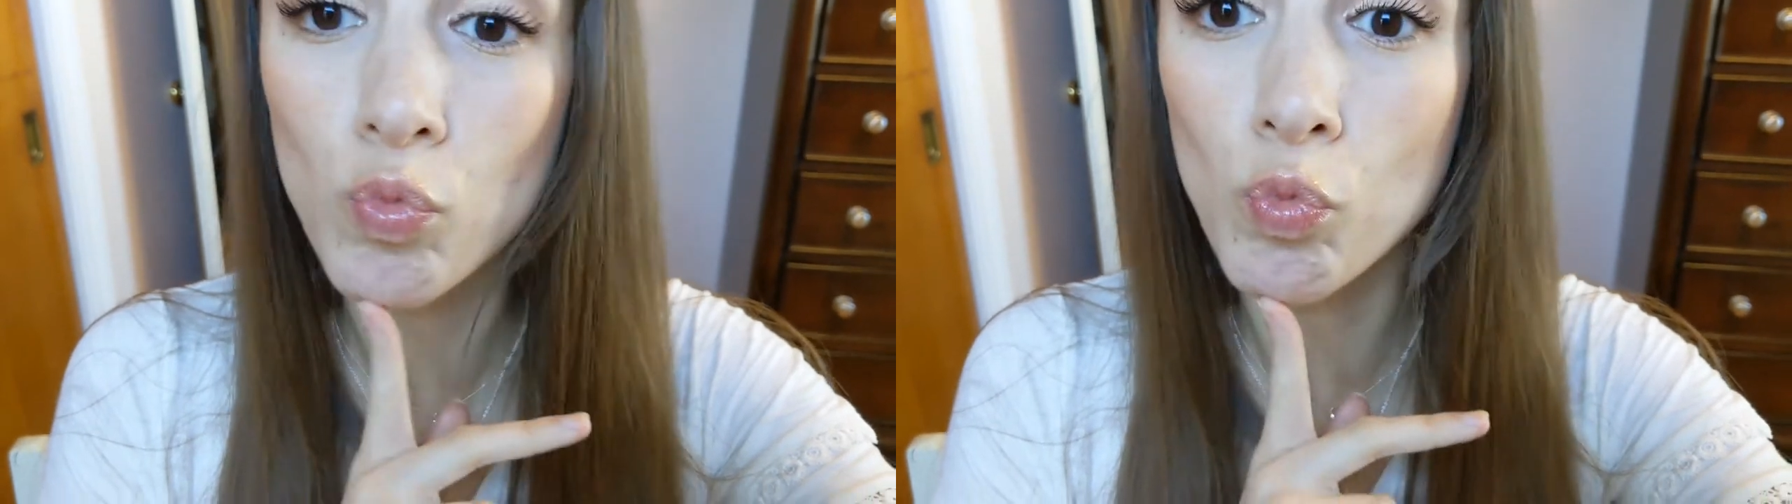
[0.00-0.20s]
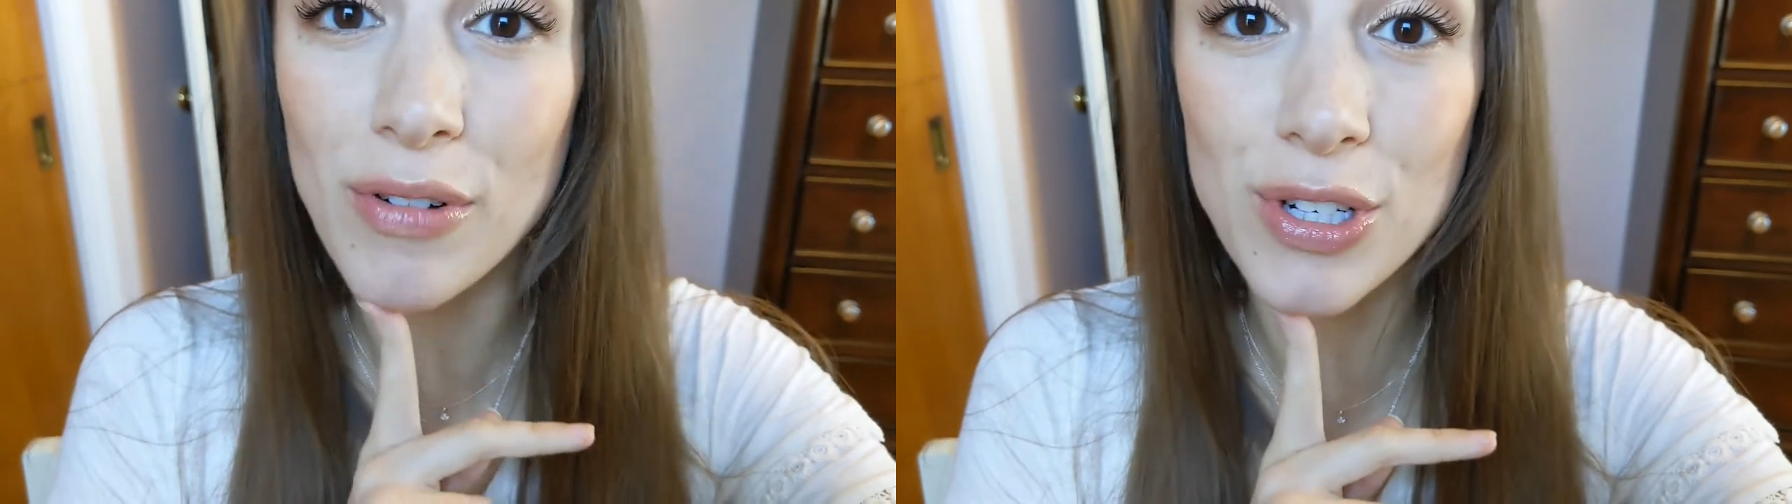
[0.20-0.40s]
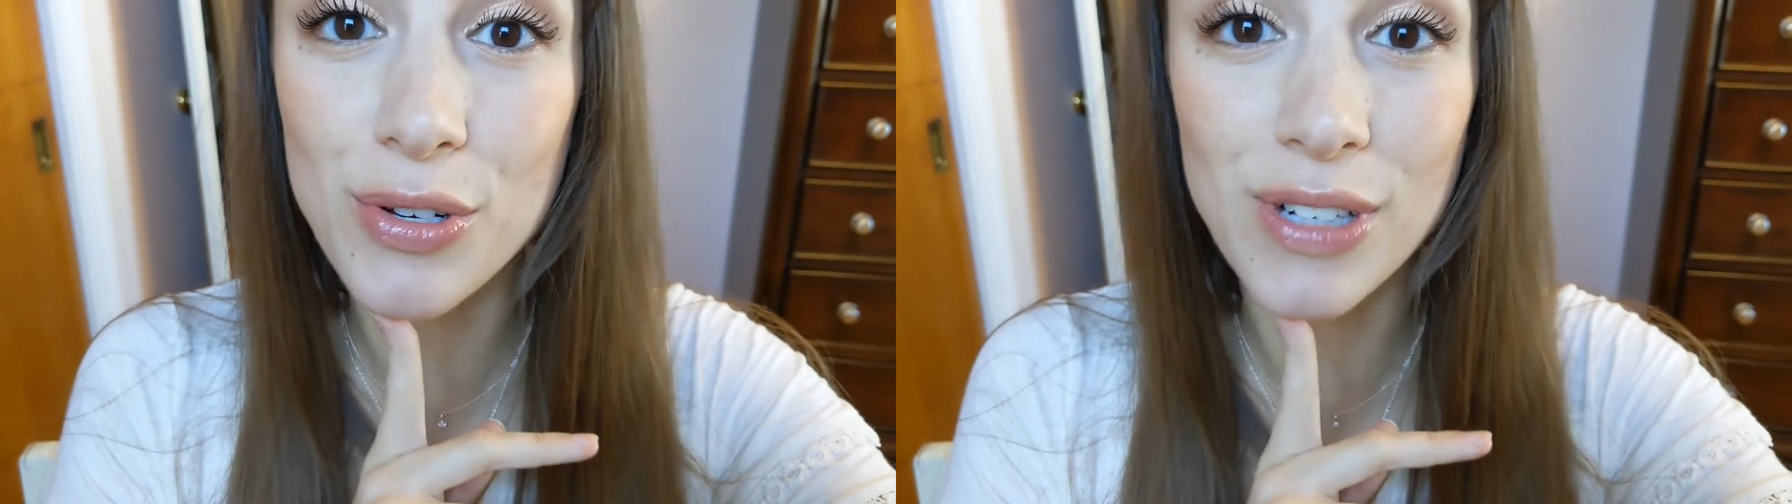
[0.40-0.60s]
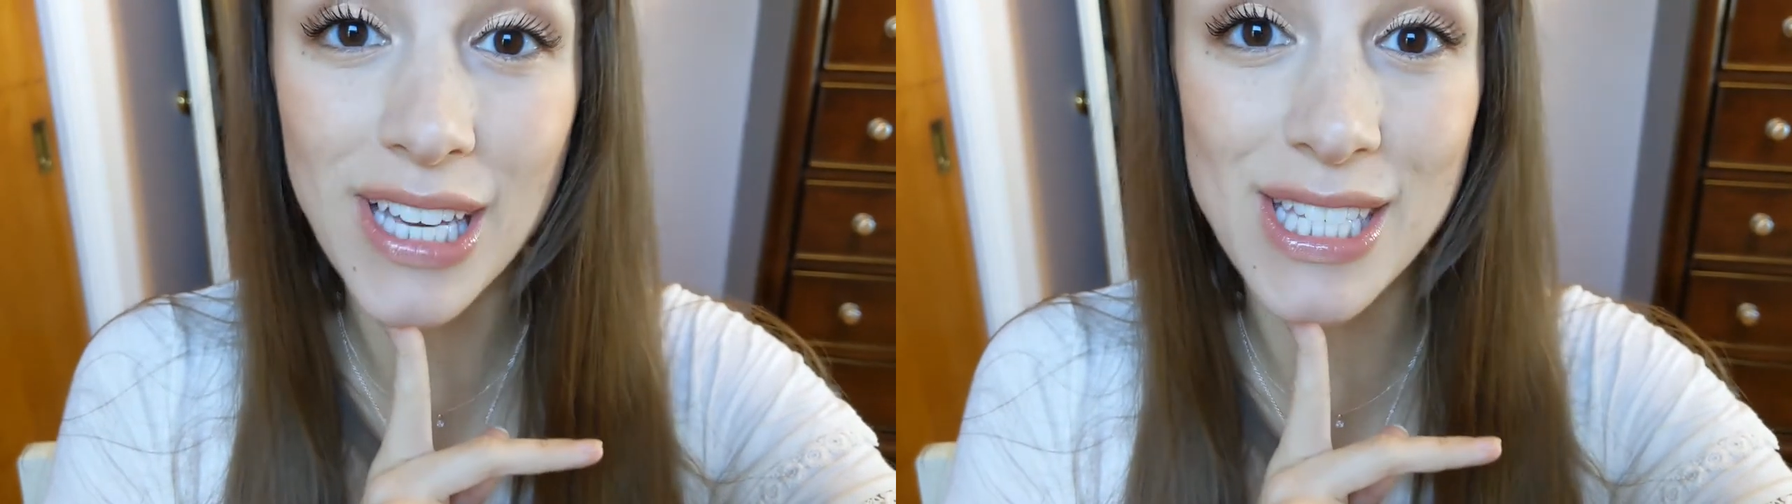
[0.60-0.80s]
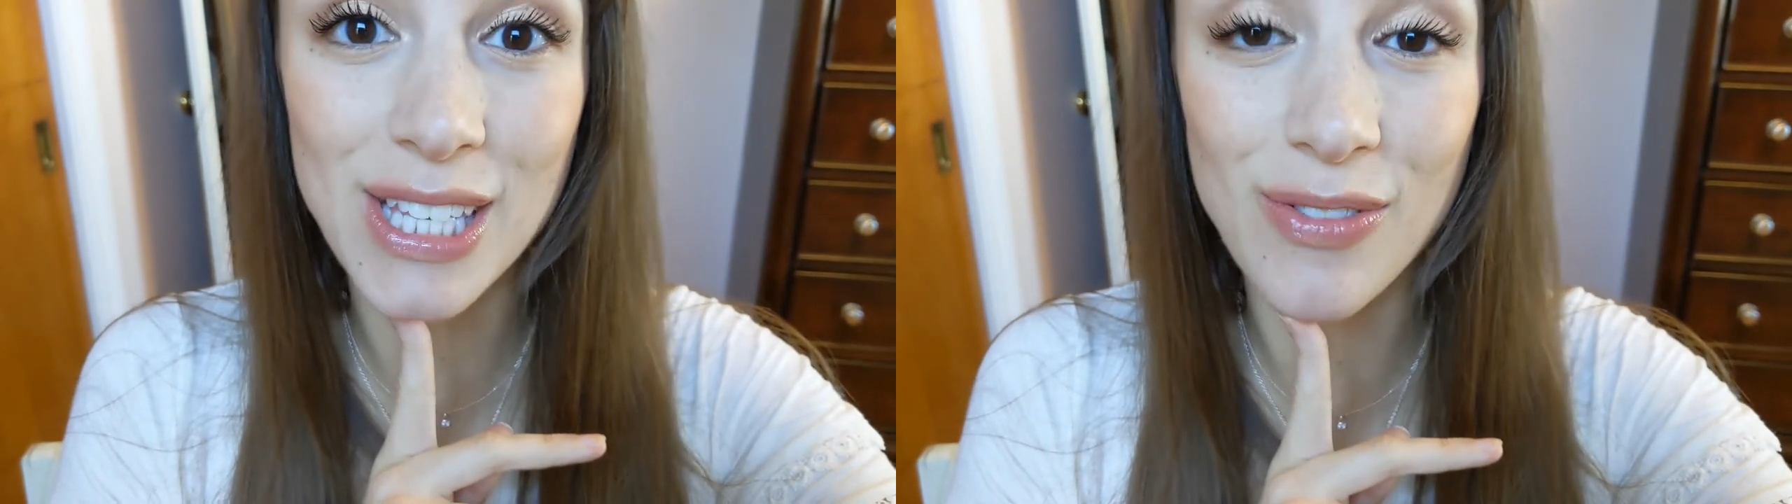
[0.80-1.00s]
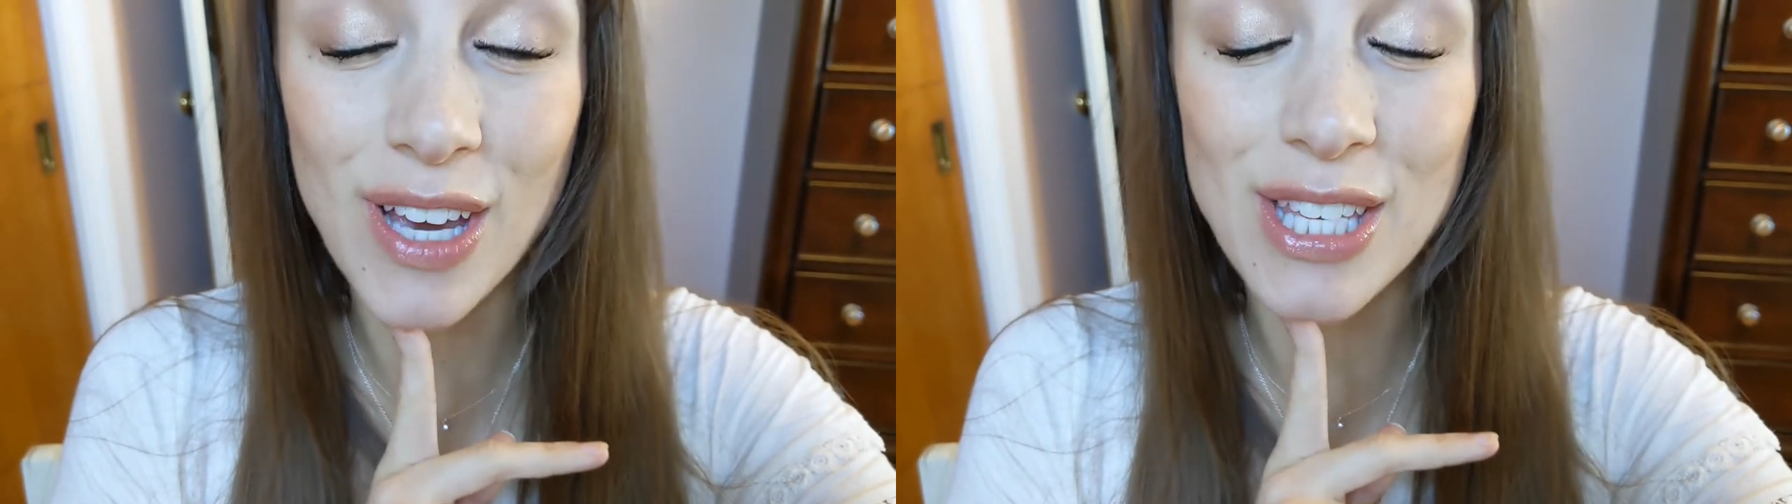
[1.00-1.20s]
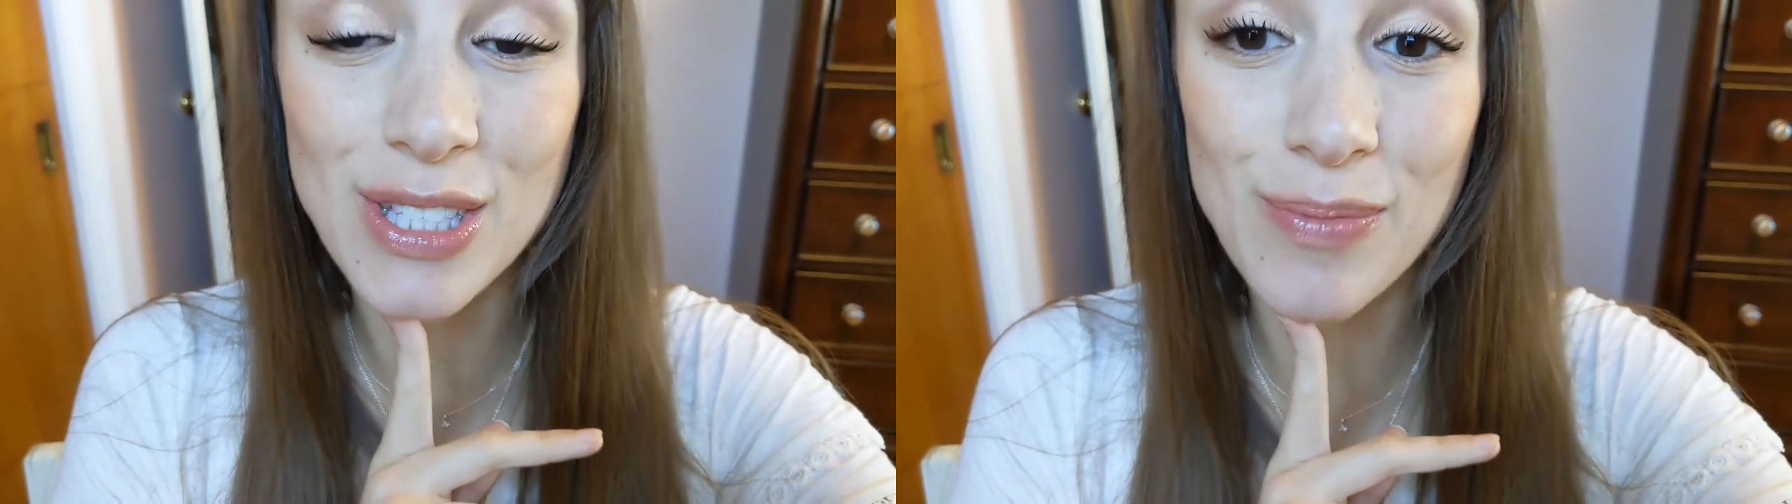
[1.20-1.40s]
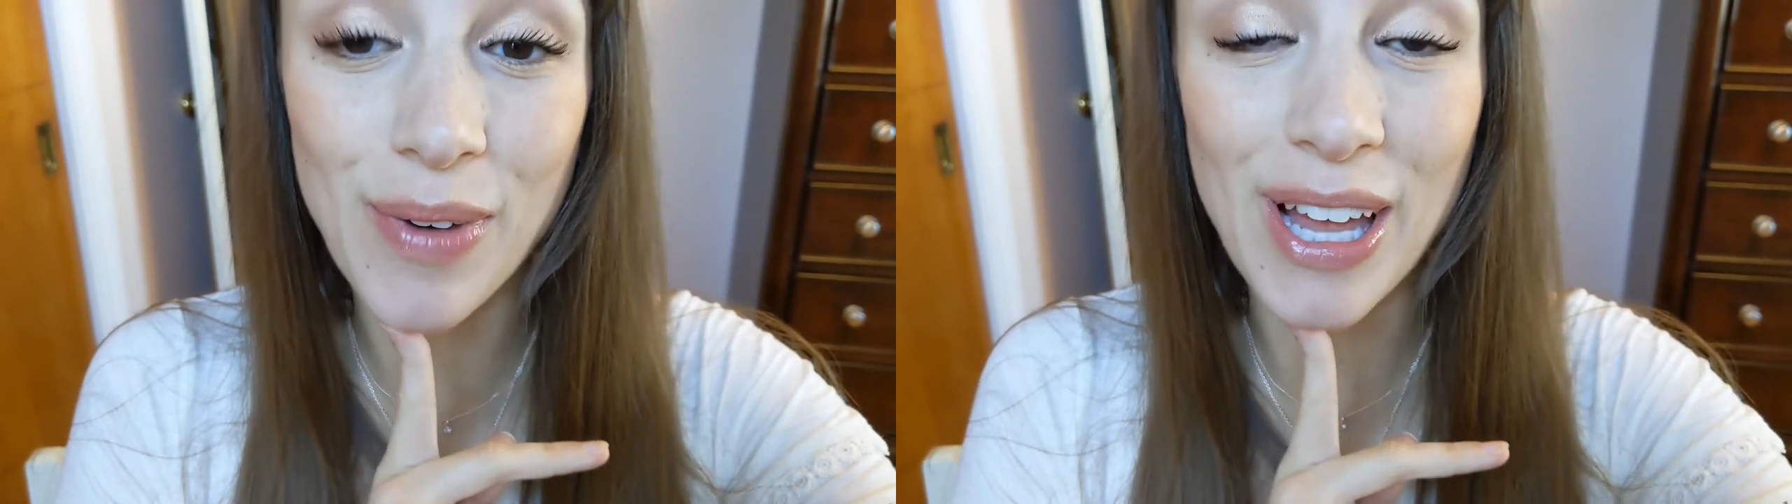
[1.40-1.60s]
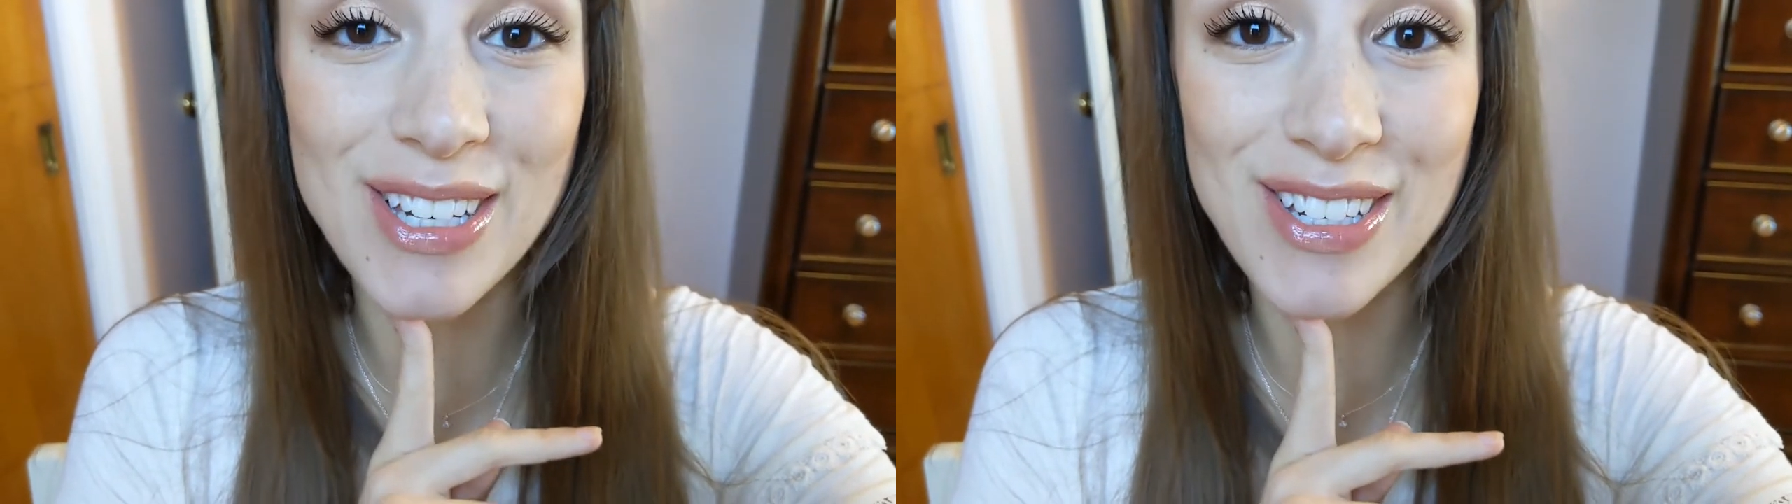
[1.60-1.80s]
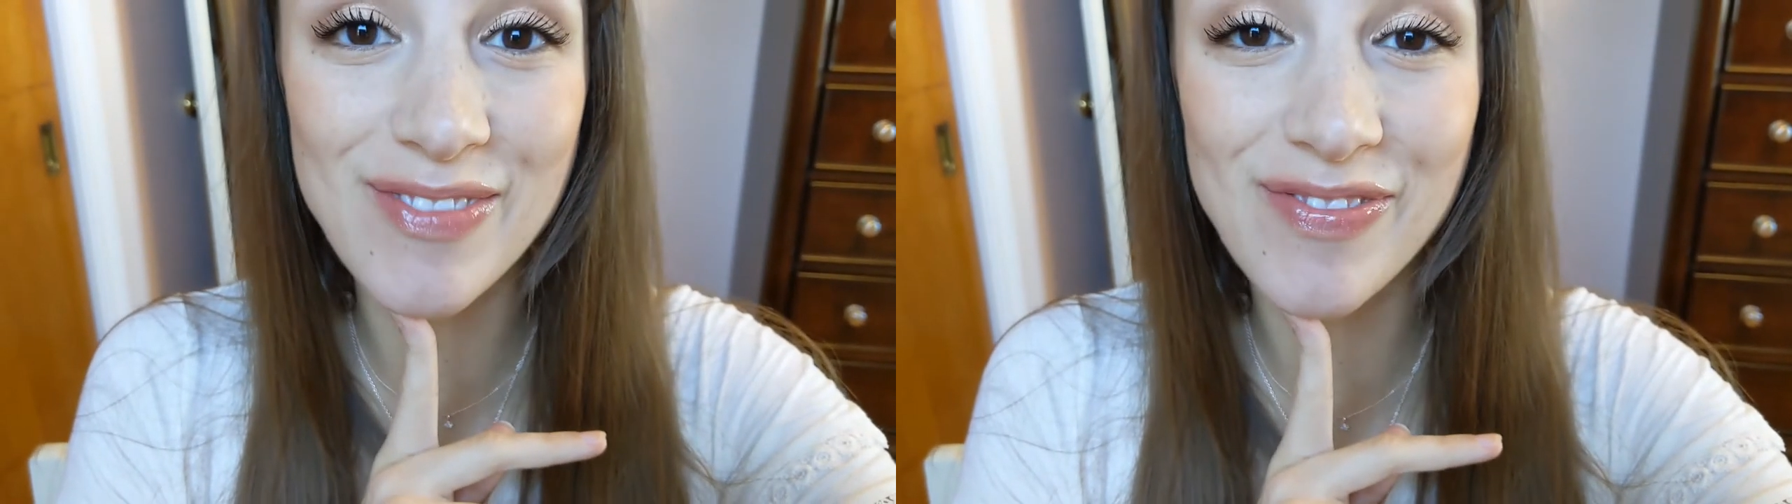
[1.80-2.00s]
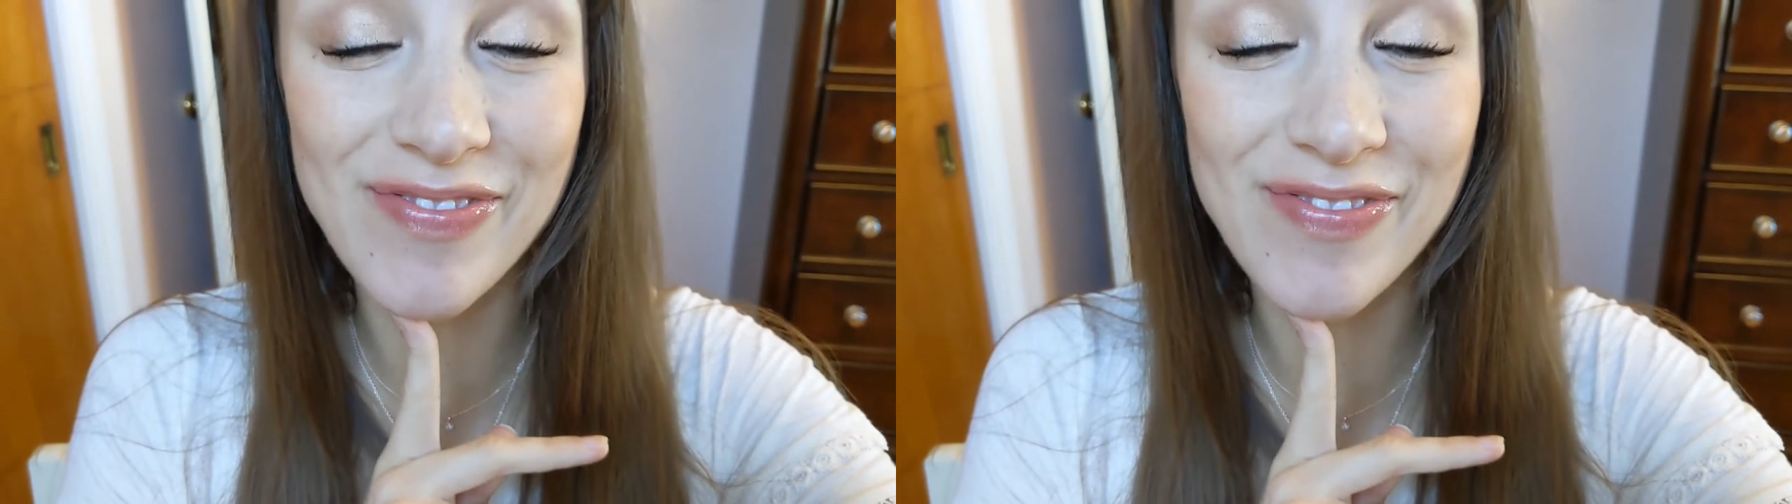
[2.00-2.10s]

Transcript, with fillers: I would do a kissy face, but